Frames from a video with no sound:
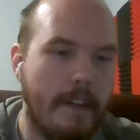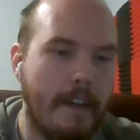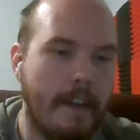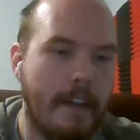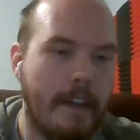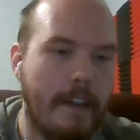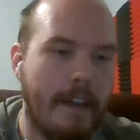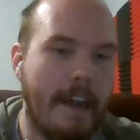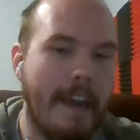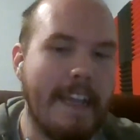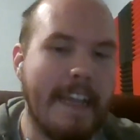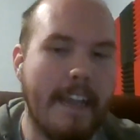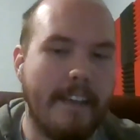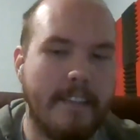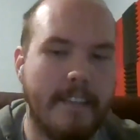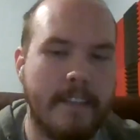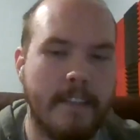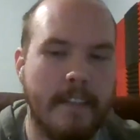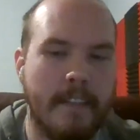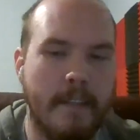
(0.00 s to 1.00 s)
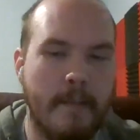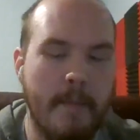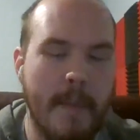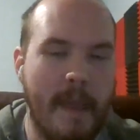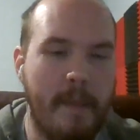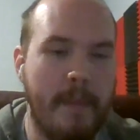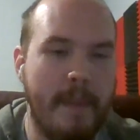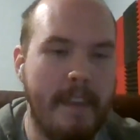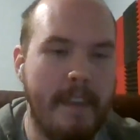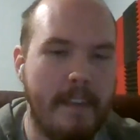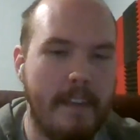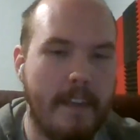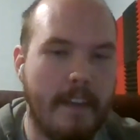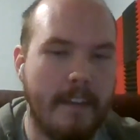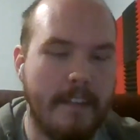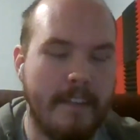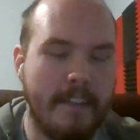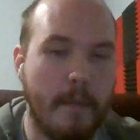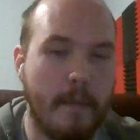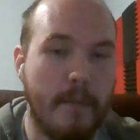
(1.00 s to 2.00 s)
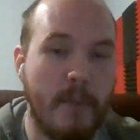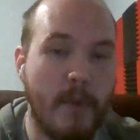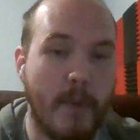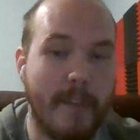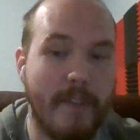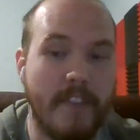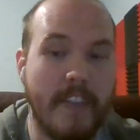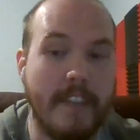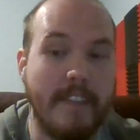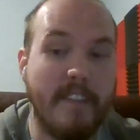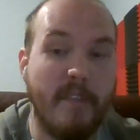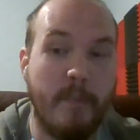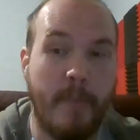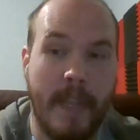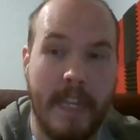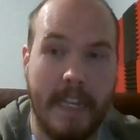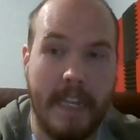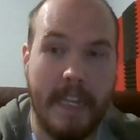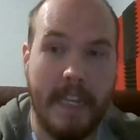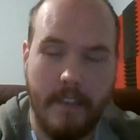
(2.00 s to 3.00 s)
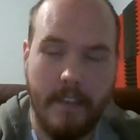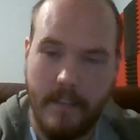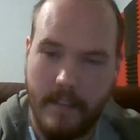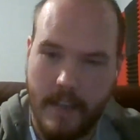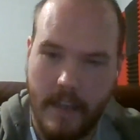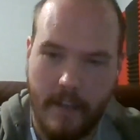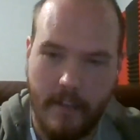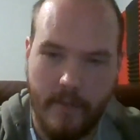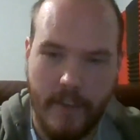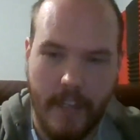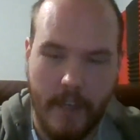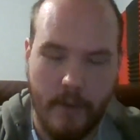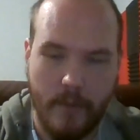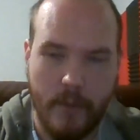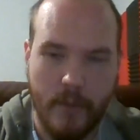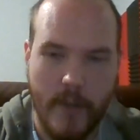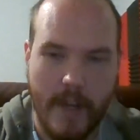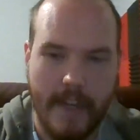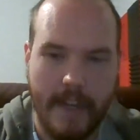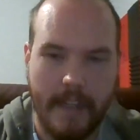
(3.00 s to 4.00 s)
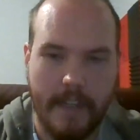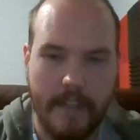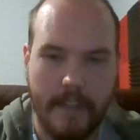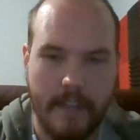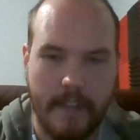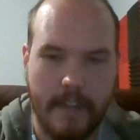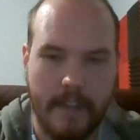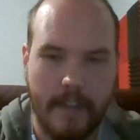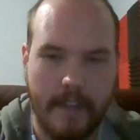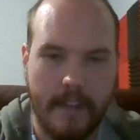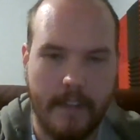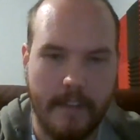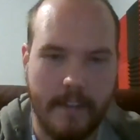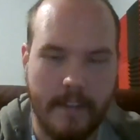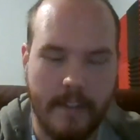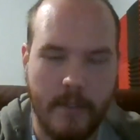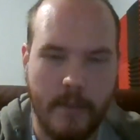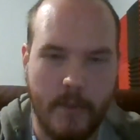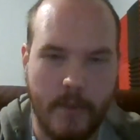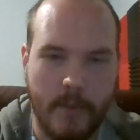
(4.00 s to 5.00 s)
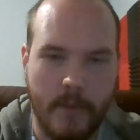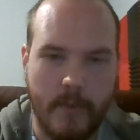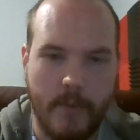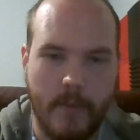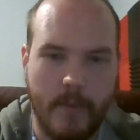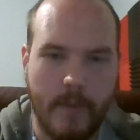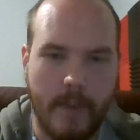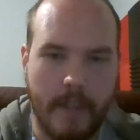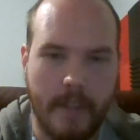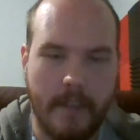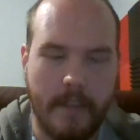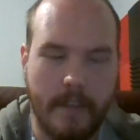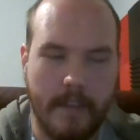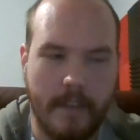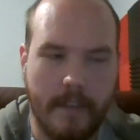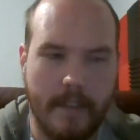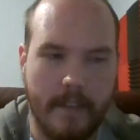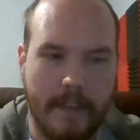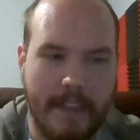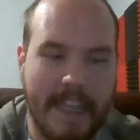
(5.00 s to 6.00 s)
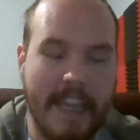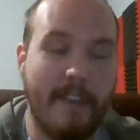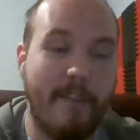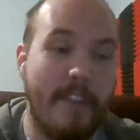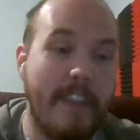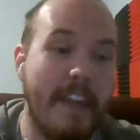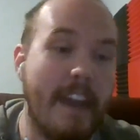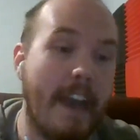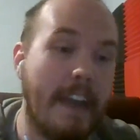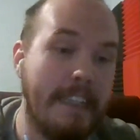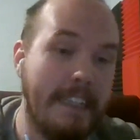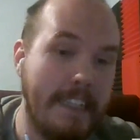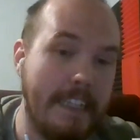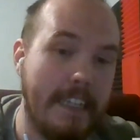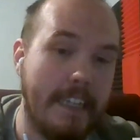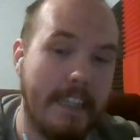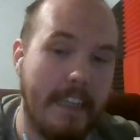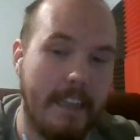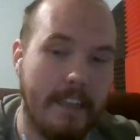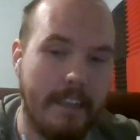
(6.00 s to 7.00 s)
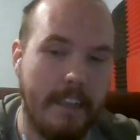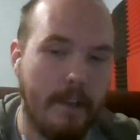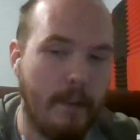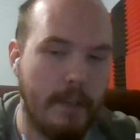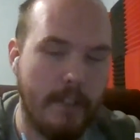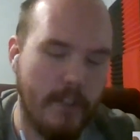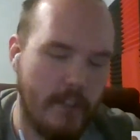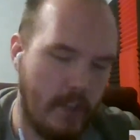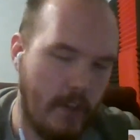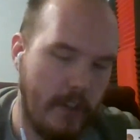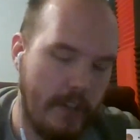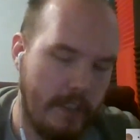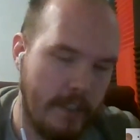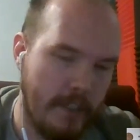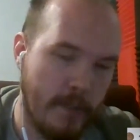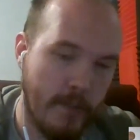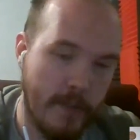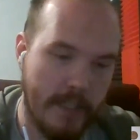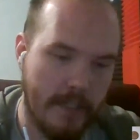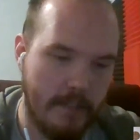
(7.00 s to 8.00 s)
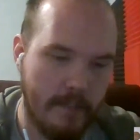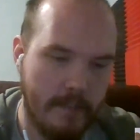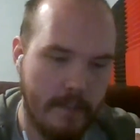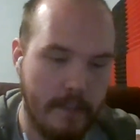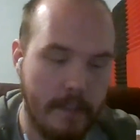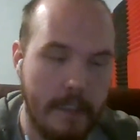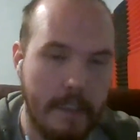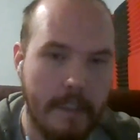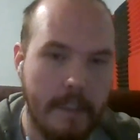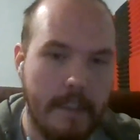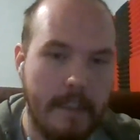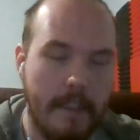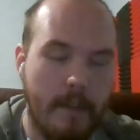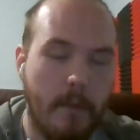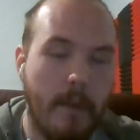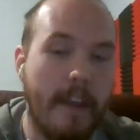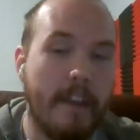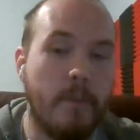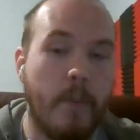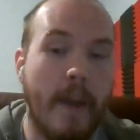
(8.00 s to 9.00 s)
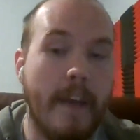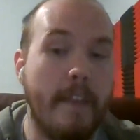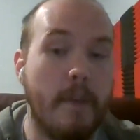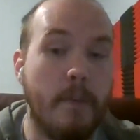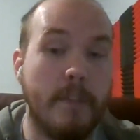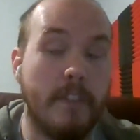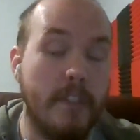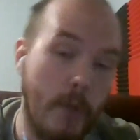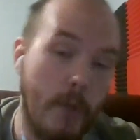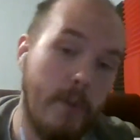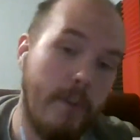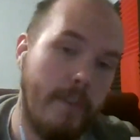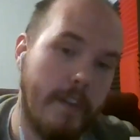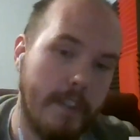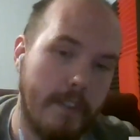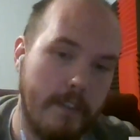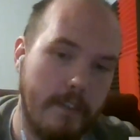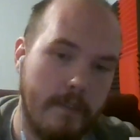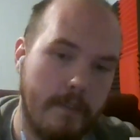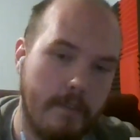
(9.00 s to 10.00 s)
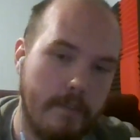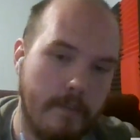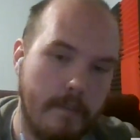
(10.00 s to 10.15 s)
I guess, maybe some sort of sense of pity of, you know, trying to give the idea that, you know, he just couldn't do it. Well, that's why there was two of us.